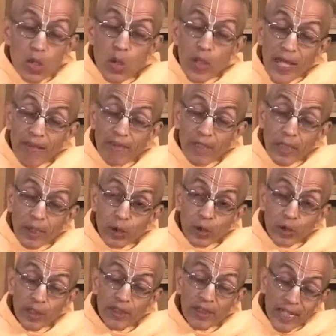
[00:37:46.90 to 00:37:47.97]
So
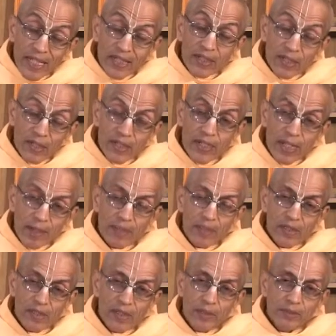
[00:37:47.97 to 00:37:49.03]
evolution as described
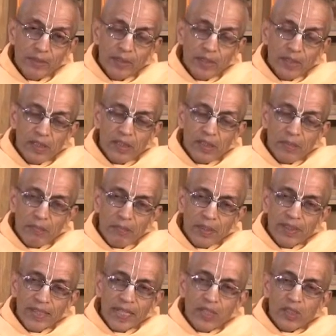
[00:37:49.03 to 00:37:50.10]
in the scriptures
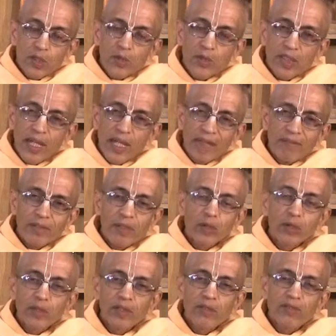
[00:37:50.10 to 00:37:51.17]
pertains to the
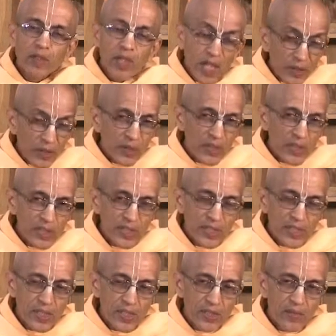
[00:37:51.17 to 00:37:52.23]
evolution of
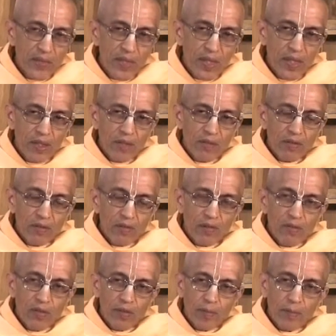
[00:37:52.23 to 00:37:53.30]
consciousness
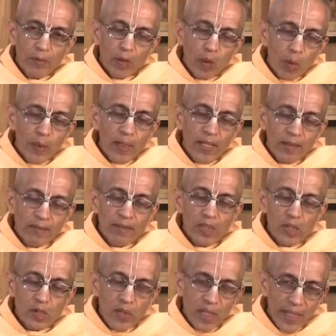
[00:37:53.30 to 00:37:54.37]
from lower
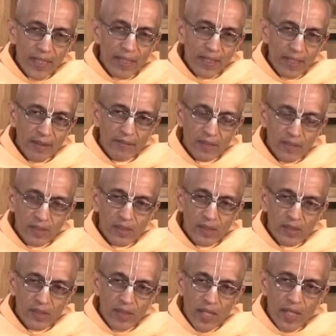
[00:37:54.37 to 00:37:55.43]
levels to higher
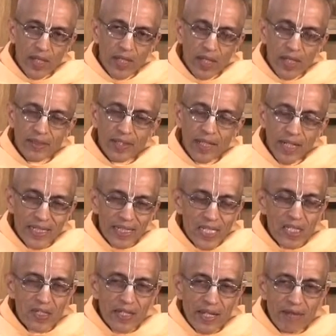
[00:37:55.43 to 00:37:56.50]
levels. And the
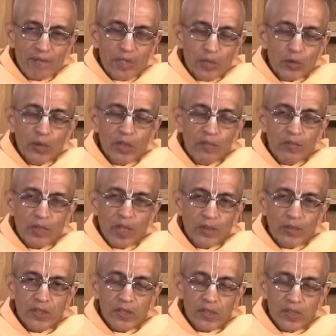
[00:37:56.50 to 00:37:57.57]
highest evolution of
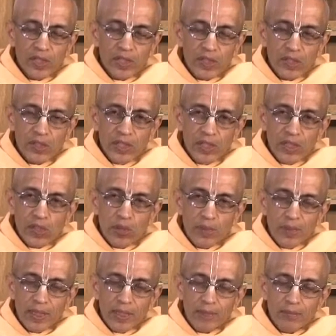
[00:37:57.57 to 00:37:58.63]
consciousness is to
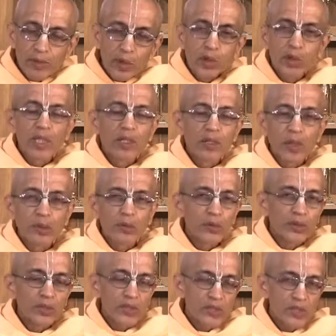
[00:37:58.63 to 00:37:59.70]
become Krishna
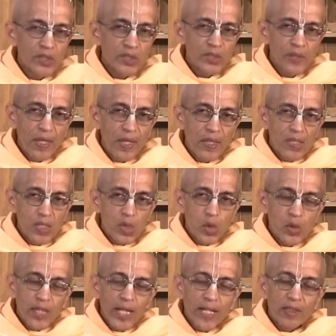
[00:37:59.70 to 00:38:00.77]
conscious
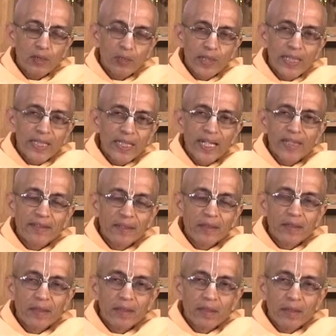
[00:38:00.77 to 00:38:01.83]
so that we
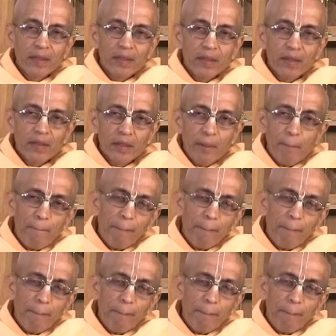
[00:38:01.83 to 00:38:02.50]
get the